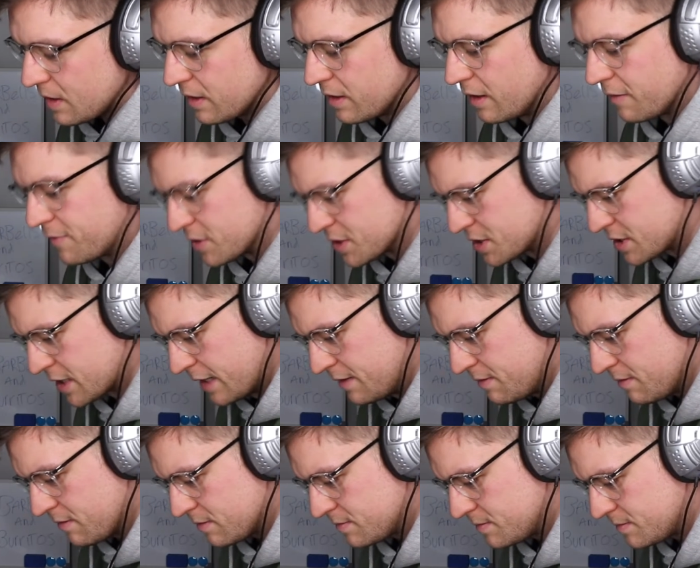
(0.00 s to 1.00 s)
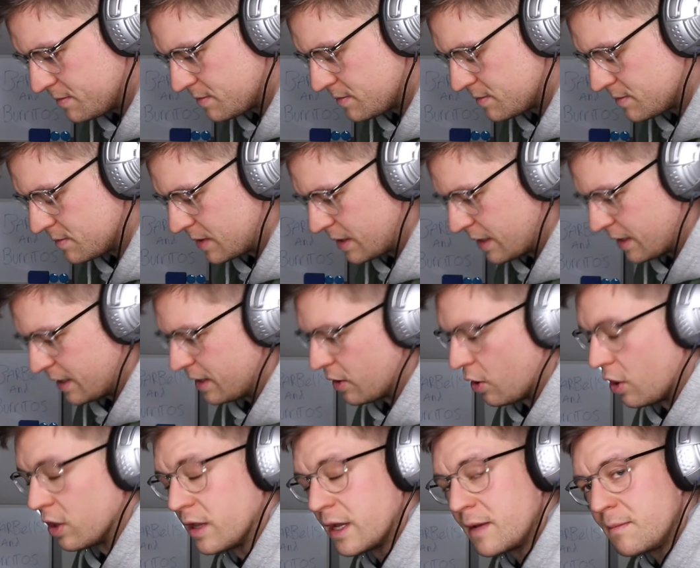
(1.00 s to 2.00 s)
if you're skint, uh,
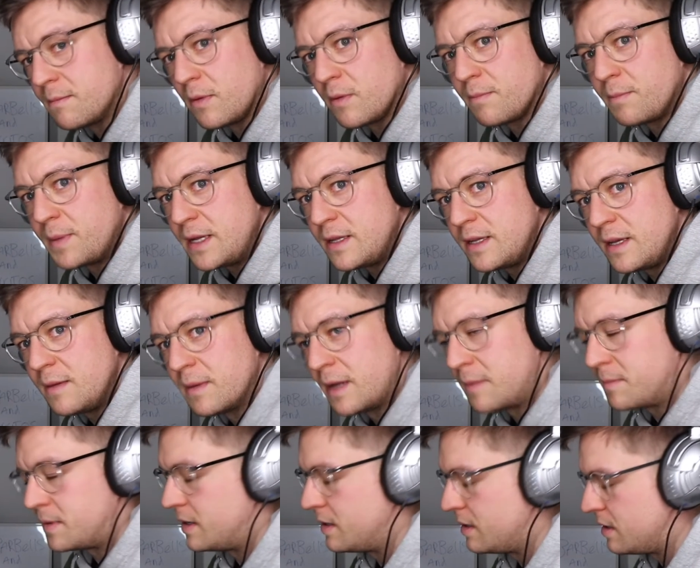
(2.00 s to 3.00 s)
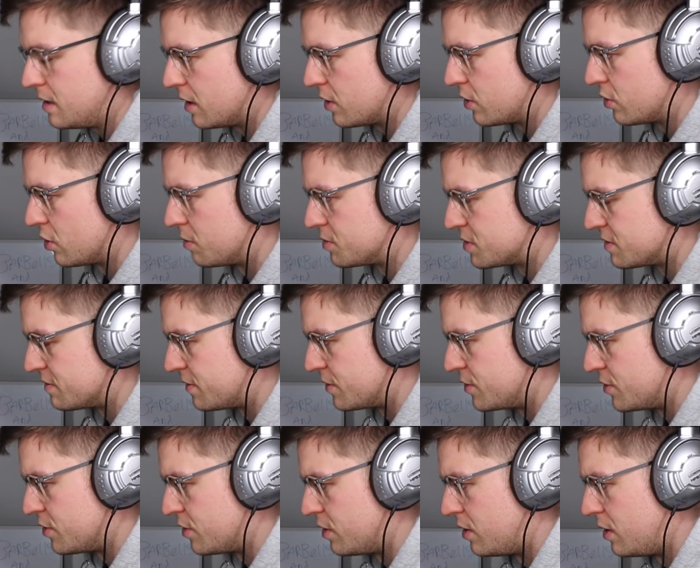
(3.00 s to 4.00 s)
online P T might be a good option for
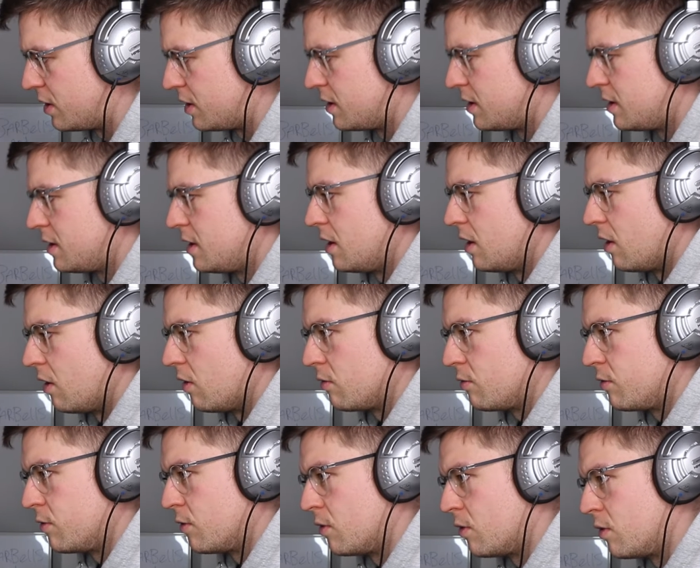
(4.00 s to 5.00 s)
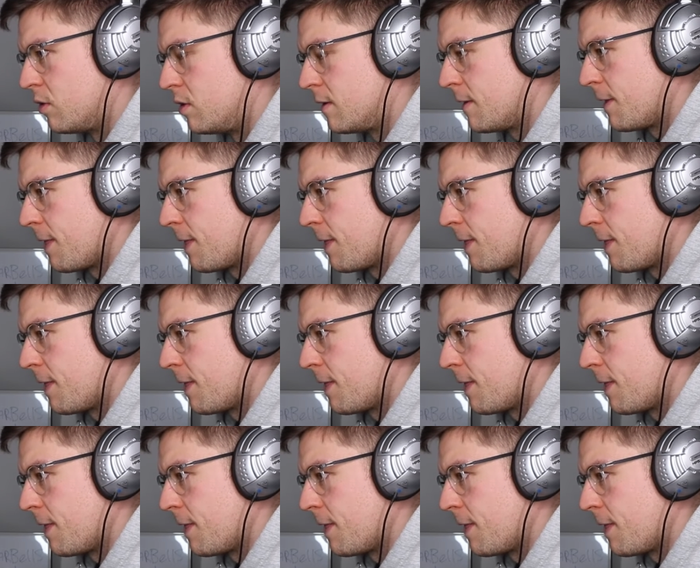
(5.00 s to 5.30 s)
you. Although